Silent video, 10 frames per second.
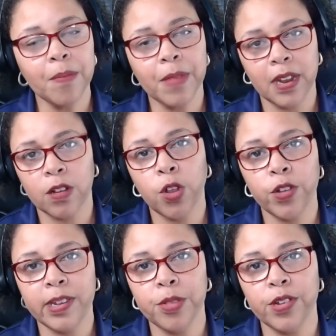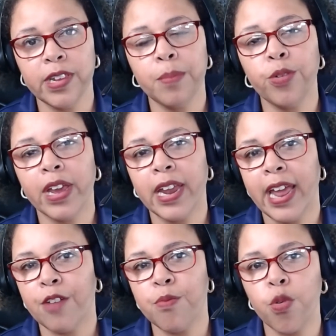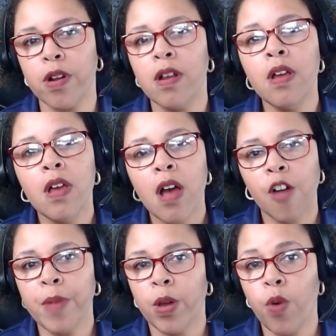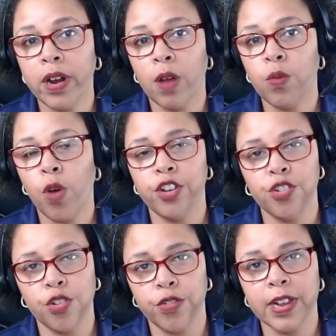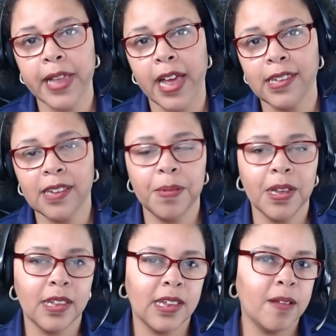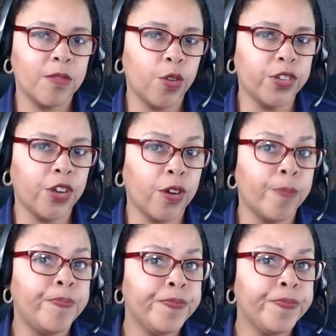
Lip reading: I'm going to close some of those up so I can have more of my one-on-one tutoring classes, because those are